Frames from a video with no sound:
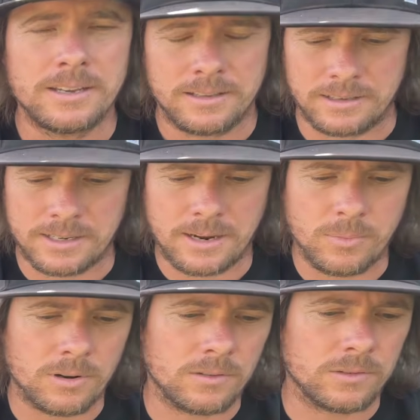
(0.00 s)
the
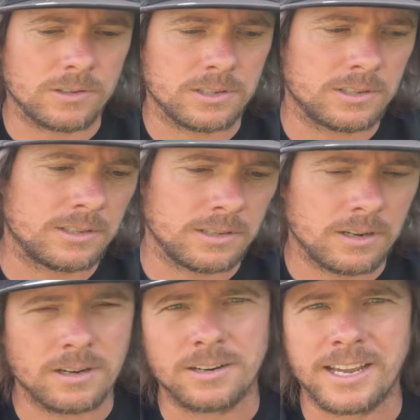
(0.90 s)
SAMBAR versus the
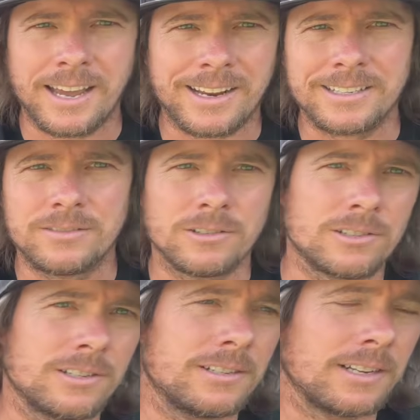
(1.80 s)
Honda Acti
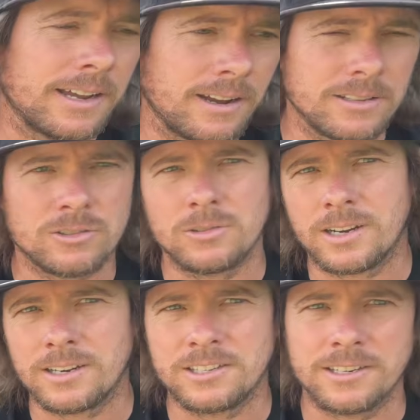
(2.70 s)
versus a Daihatsu
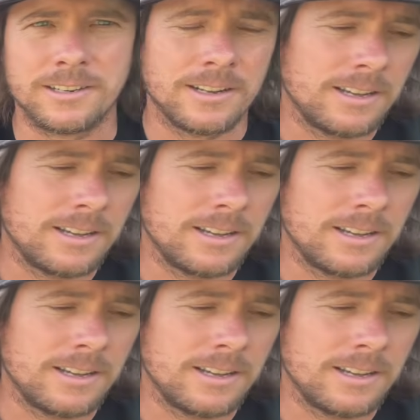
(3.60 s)
Hi-Jet.